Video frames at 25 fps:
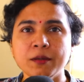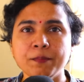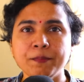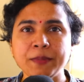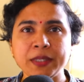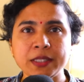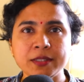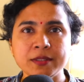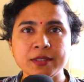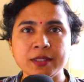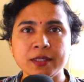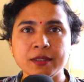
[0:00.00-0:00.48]

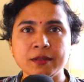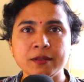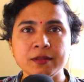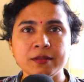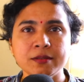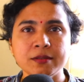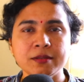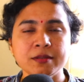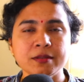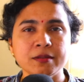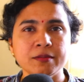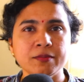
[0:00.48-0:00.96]

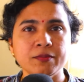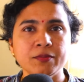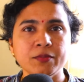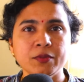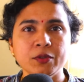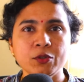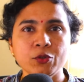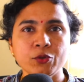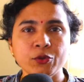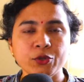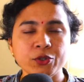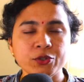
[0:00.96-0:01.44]
Pixels,
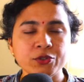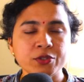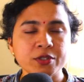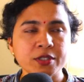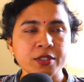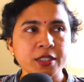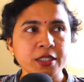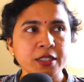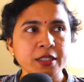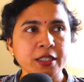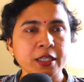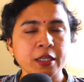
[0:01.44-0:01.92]
you could
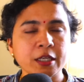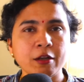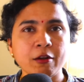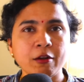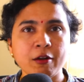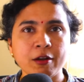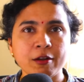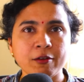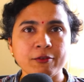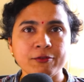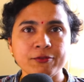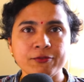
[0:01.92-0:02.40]
see there are a
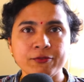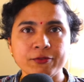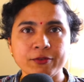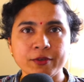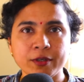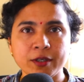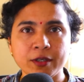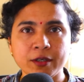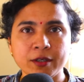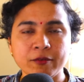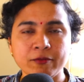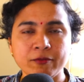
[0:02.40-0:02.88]
lot of
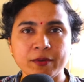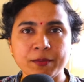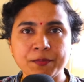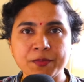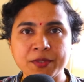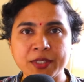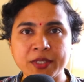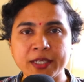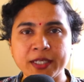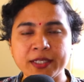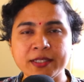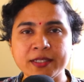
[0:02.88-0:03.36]

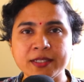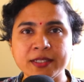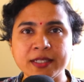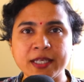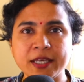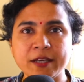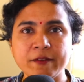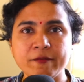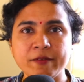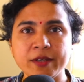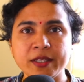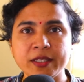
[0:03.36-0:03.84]
websites
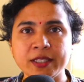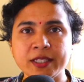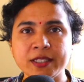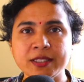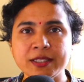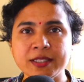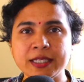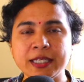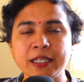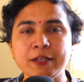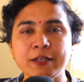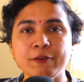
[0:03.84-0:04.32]
there where they
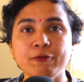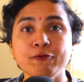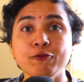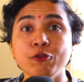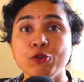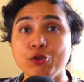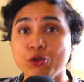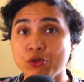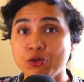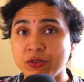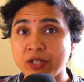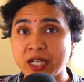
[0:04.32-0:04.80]
sell
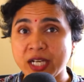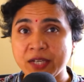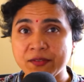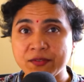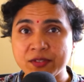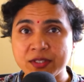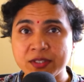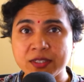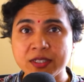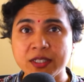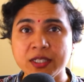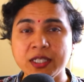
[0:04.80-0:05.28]

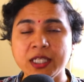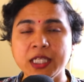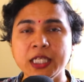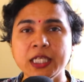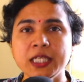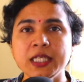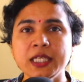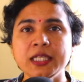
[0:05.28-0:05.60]
photographs.